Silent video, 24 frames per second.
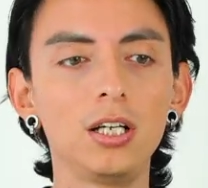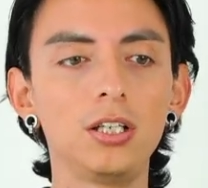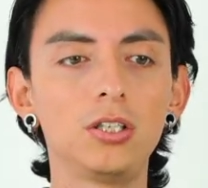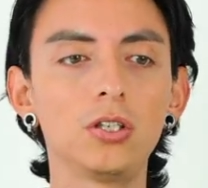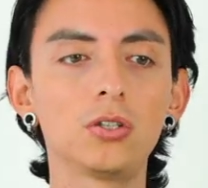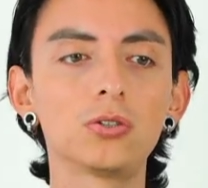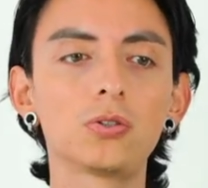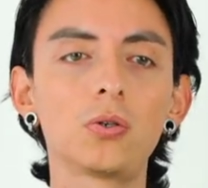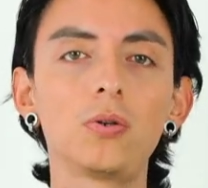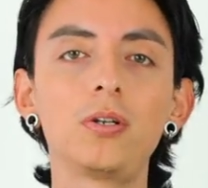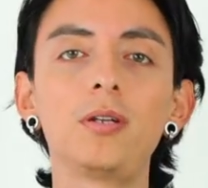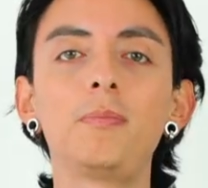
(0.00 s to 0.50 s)

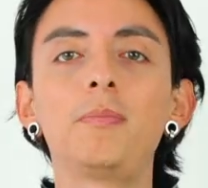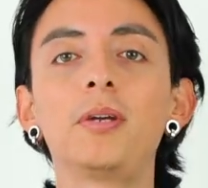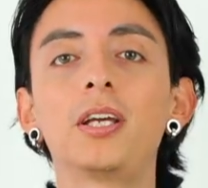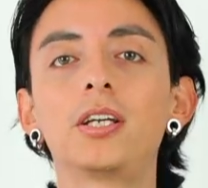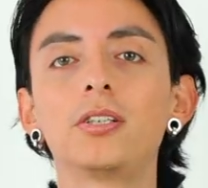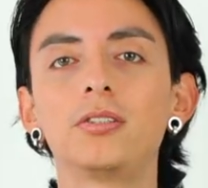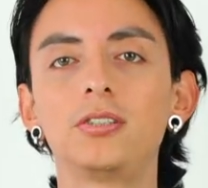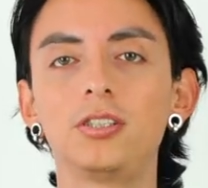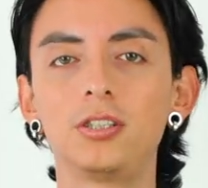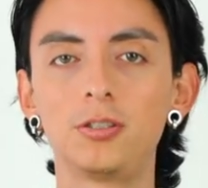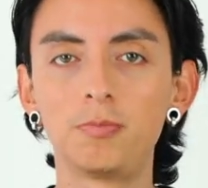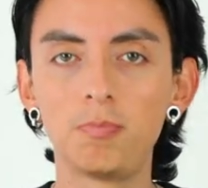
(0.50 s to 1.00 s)
Not only
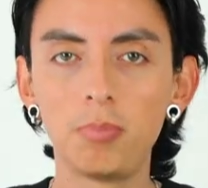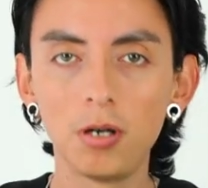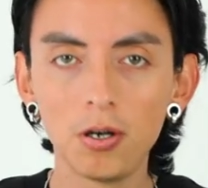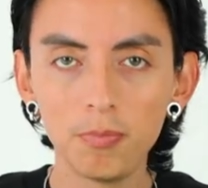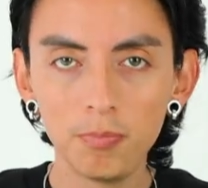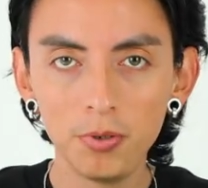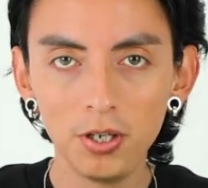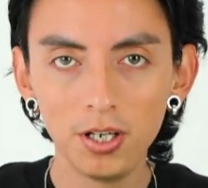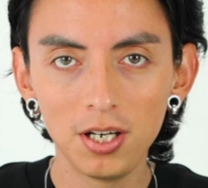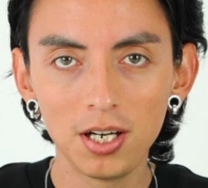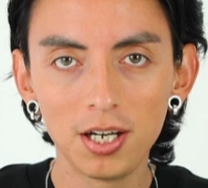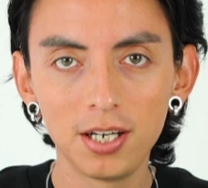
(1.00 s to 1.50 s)
because it's
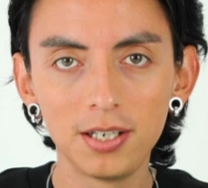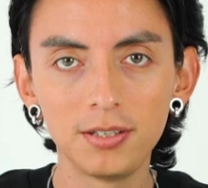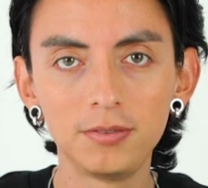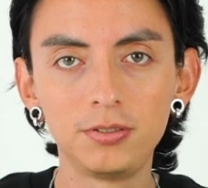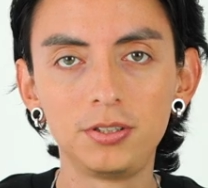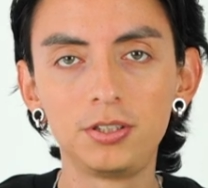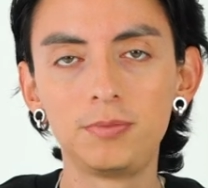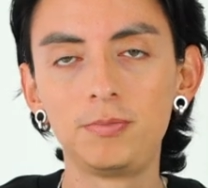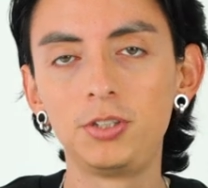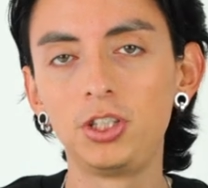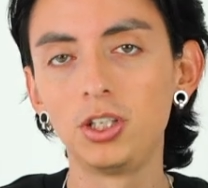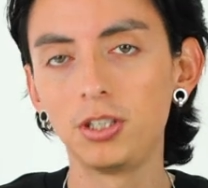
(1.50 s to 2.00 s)
popular,
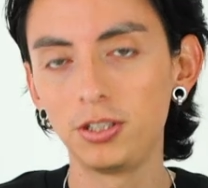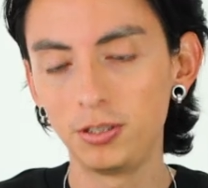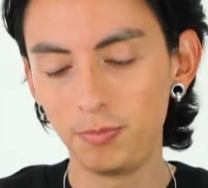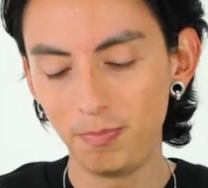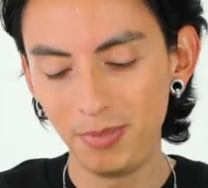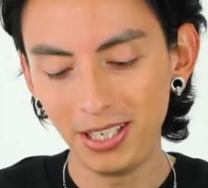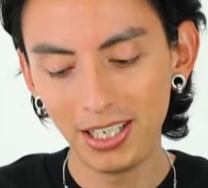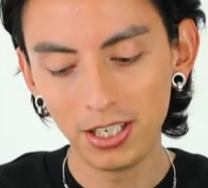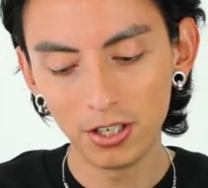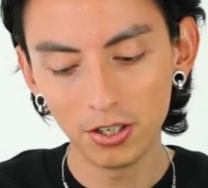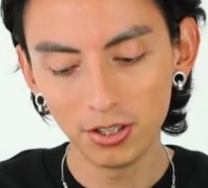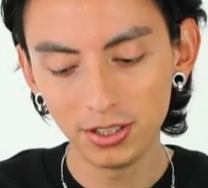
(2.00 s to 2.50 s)
just
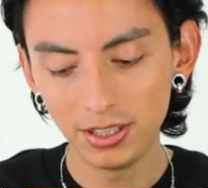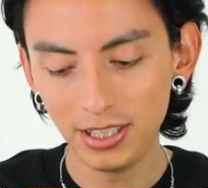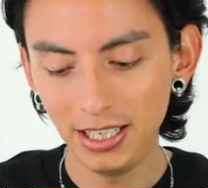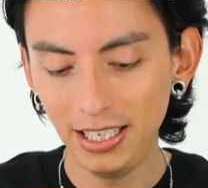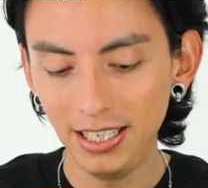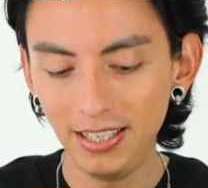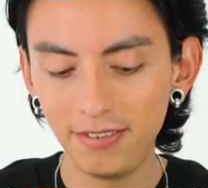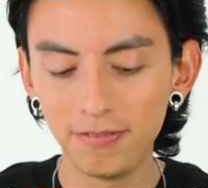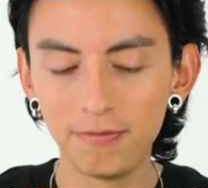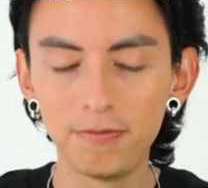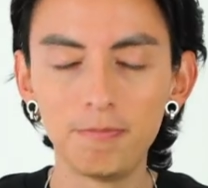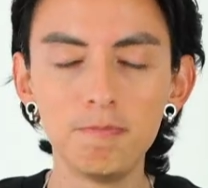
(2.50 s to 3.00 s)
because
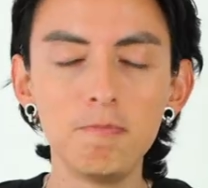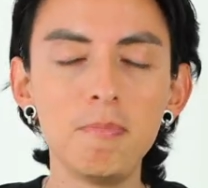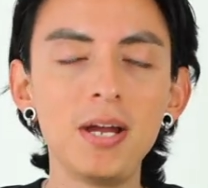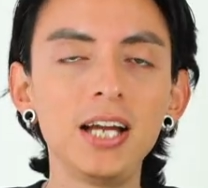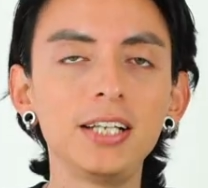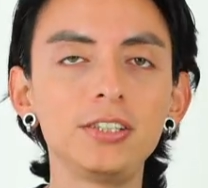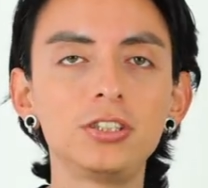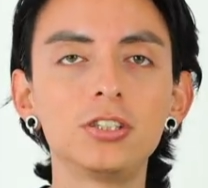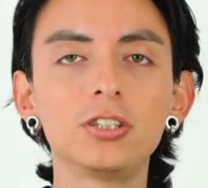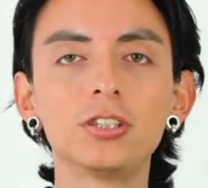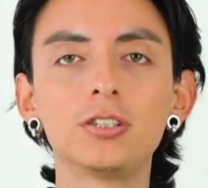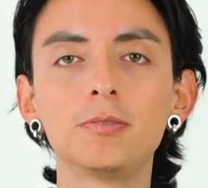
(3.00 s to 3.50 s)
it
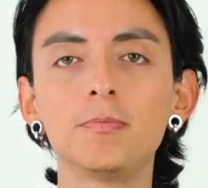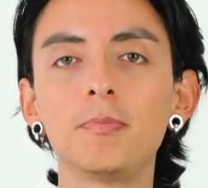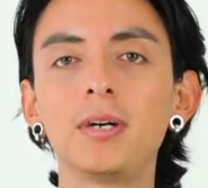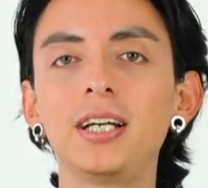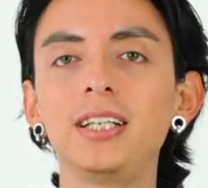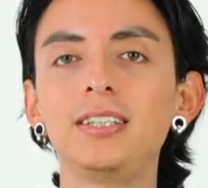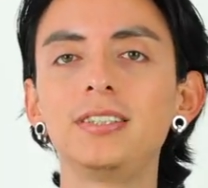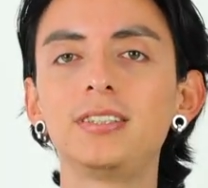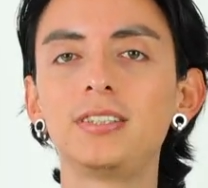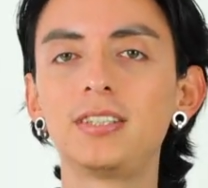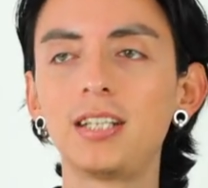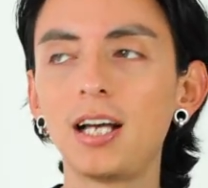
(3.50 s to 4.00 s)
matches
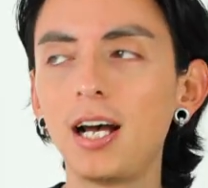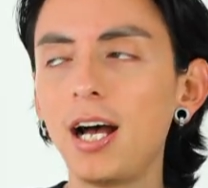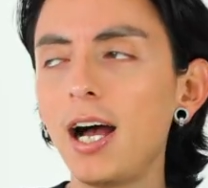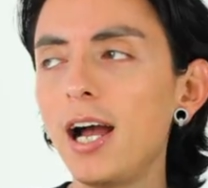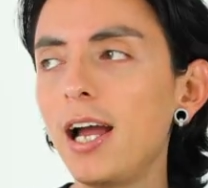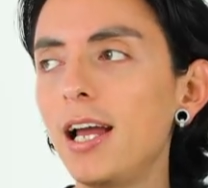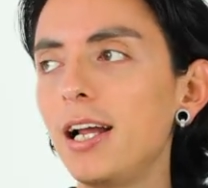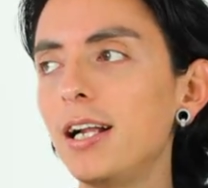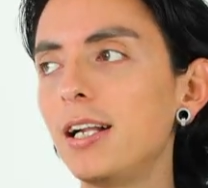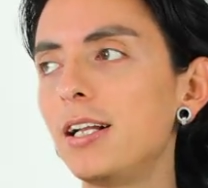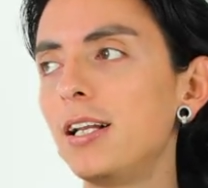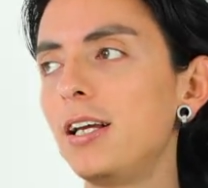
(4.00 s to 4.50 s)
my
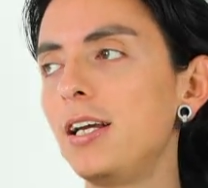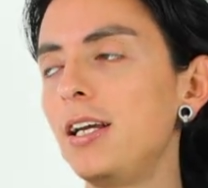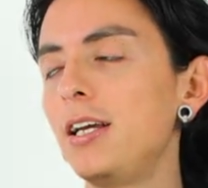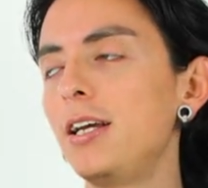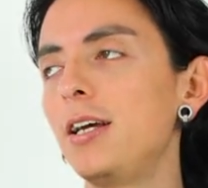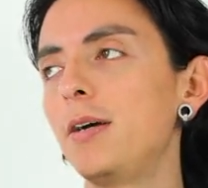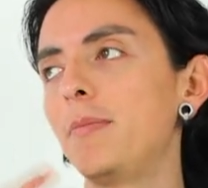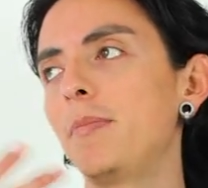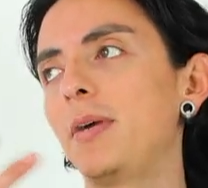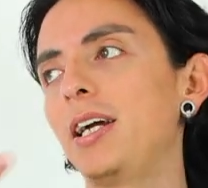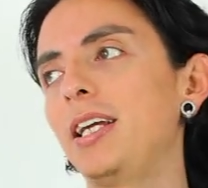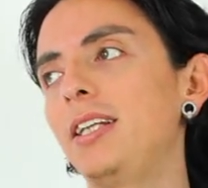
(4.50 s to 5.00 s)
style,
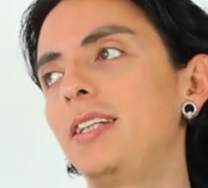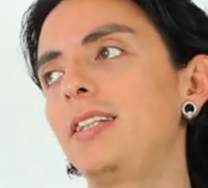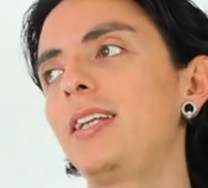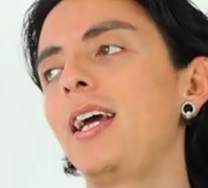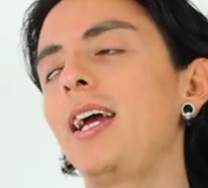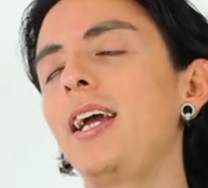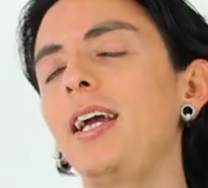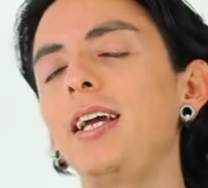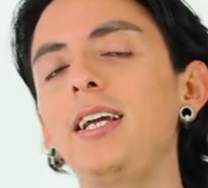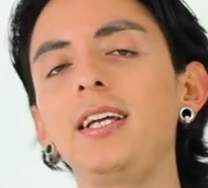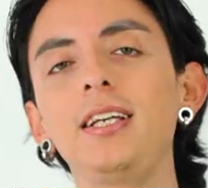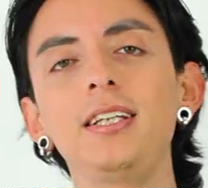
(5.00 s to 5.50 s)
my
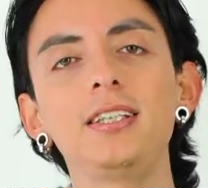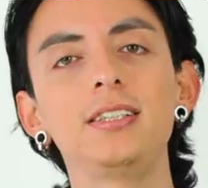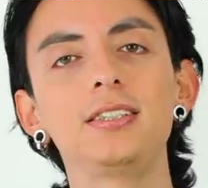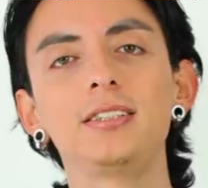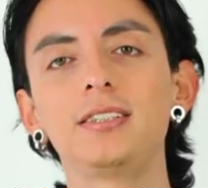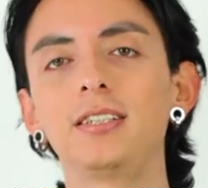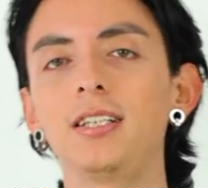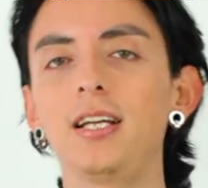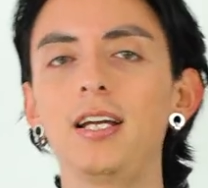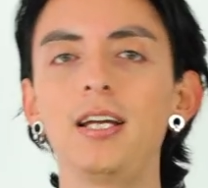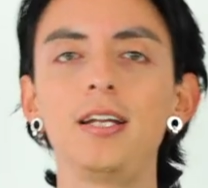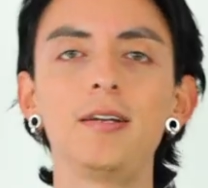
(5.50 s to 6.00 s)

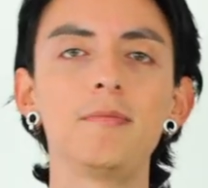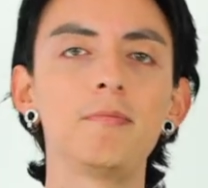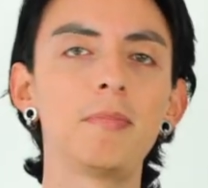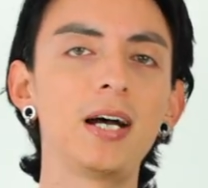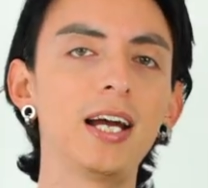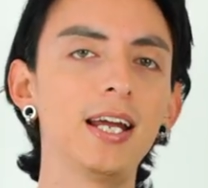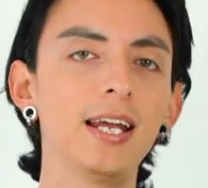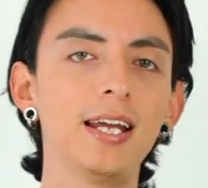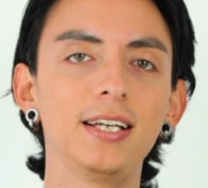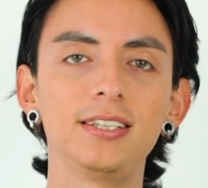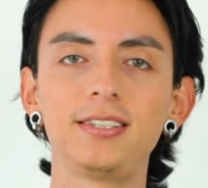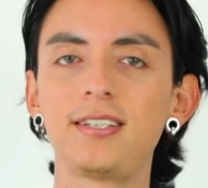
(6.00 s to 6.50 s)
taste and
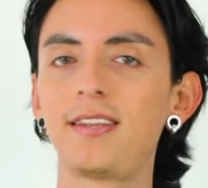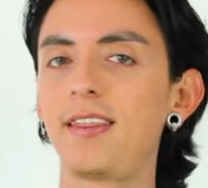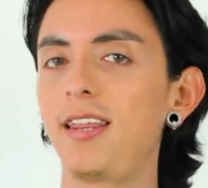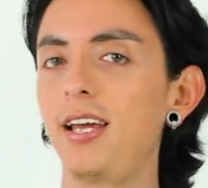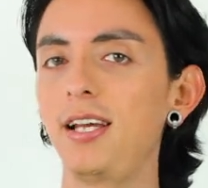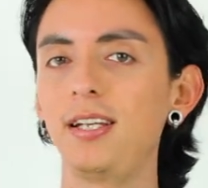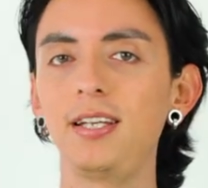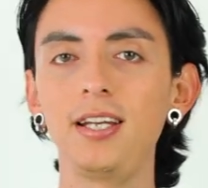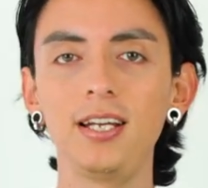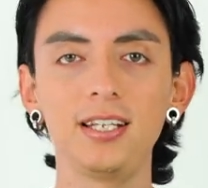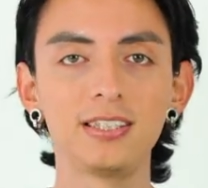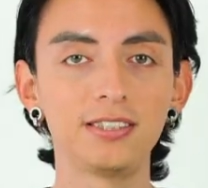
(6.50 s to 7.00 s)
my
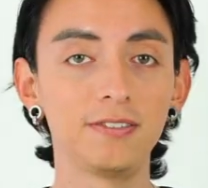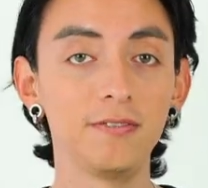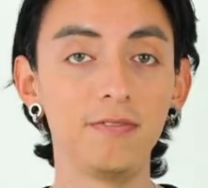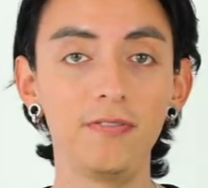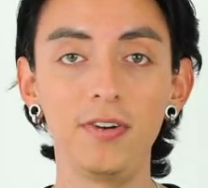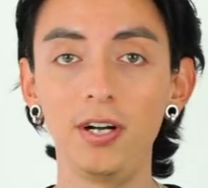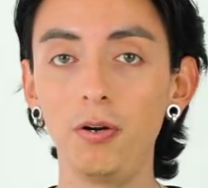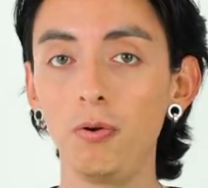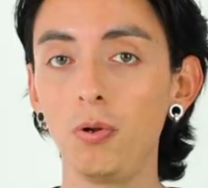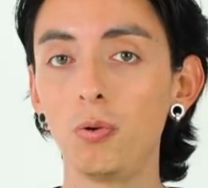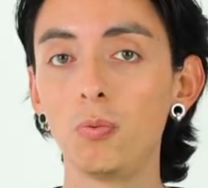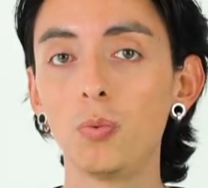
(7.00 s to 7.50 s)
aesthetics
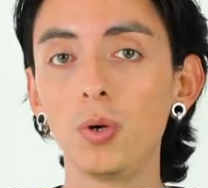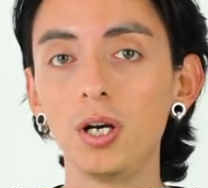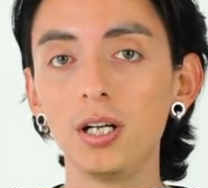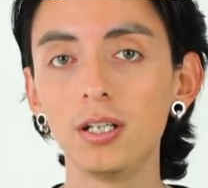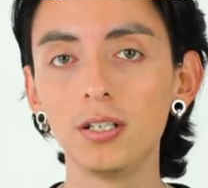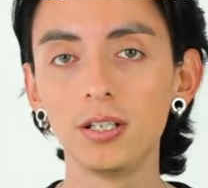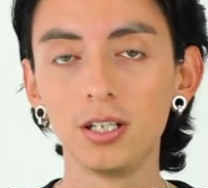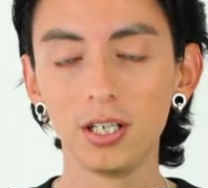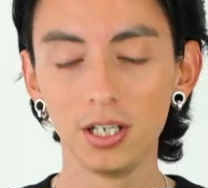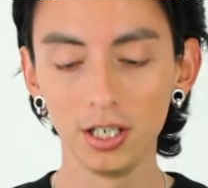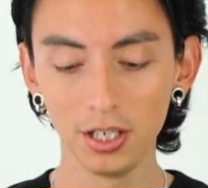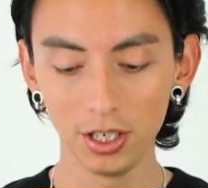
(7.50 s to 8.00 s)
very
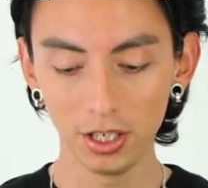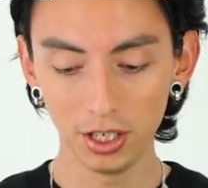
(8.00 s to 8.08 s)
well.